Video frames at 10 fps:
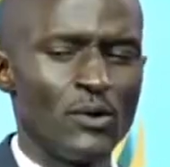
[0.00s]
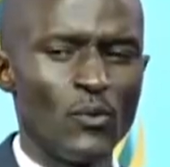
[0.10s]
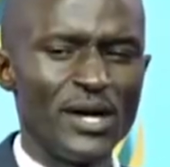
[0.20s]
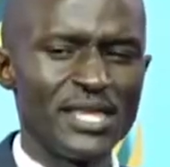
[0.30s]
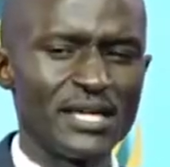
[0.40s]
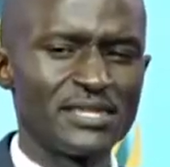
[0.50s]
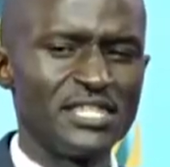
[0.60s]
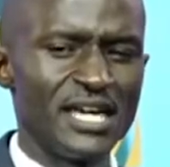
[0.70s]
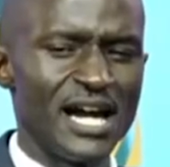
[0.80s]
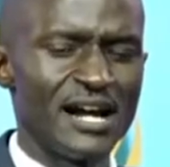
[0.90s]
when
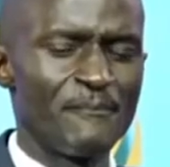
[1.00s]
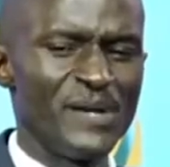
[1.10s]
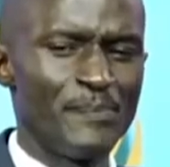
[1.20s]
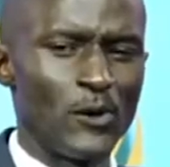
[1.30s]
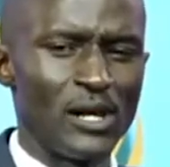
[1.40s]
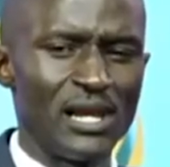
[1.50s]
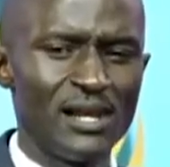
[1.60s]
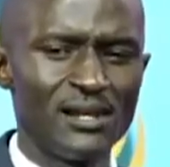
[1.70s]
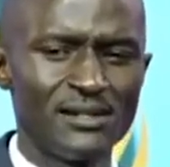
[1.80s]
the young people